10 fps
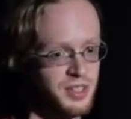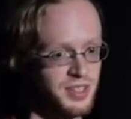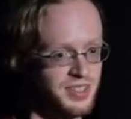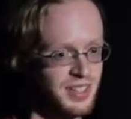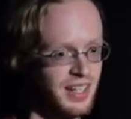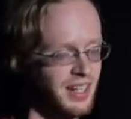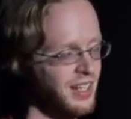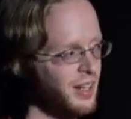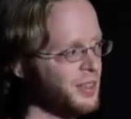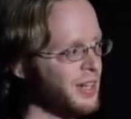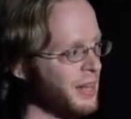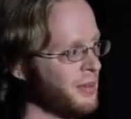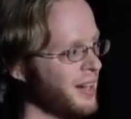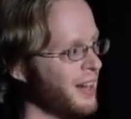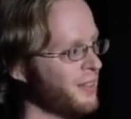is, I don't think
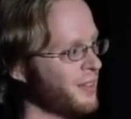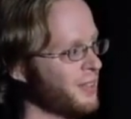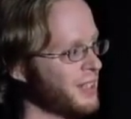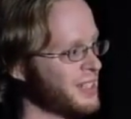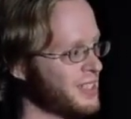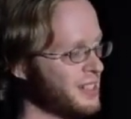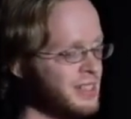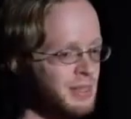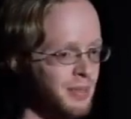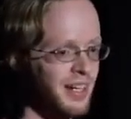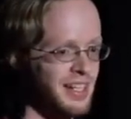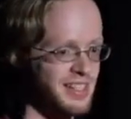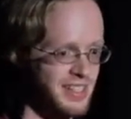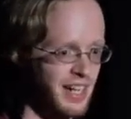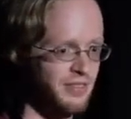anyone ever really needs to do this, but as a
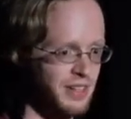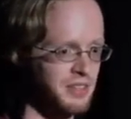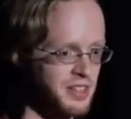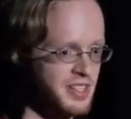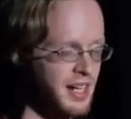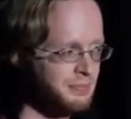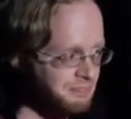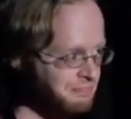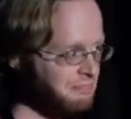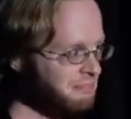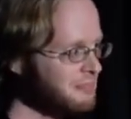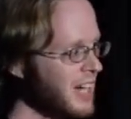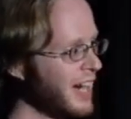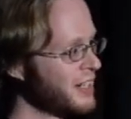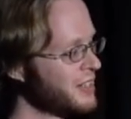side effect of the design,
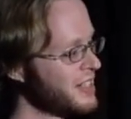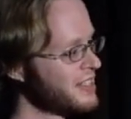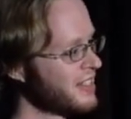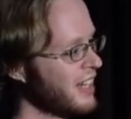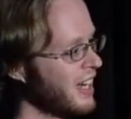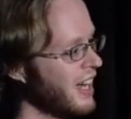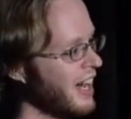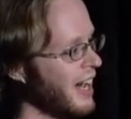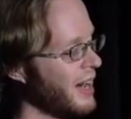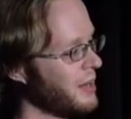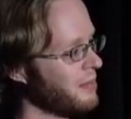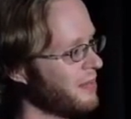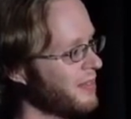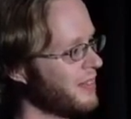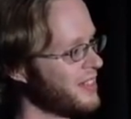I can do this. Um,
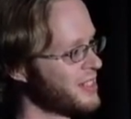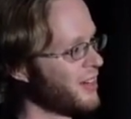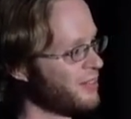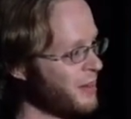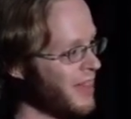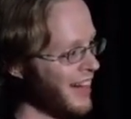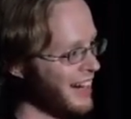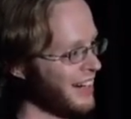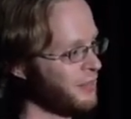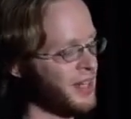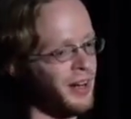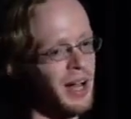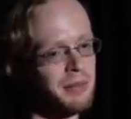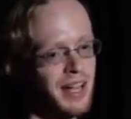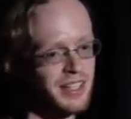so from that, we can
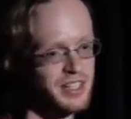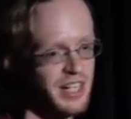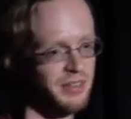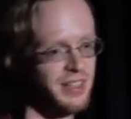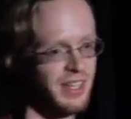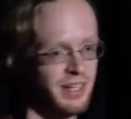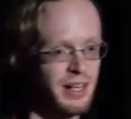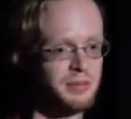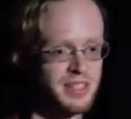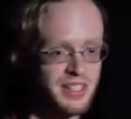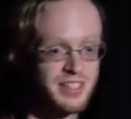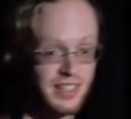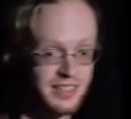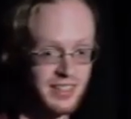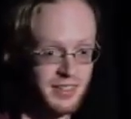automatically generate the n-gram
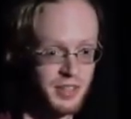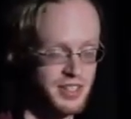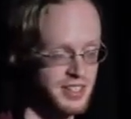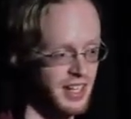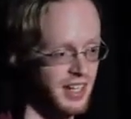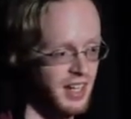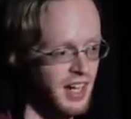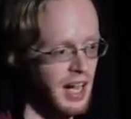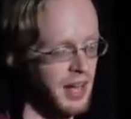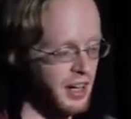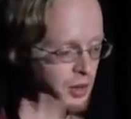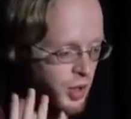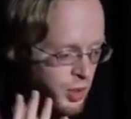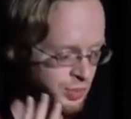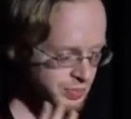statistics. We can say, I, I don't
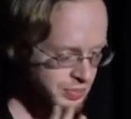know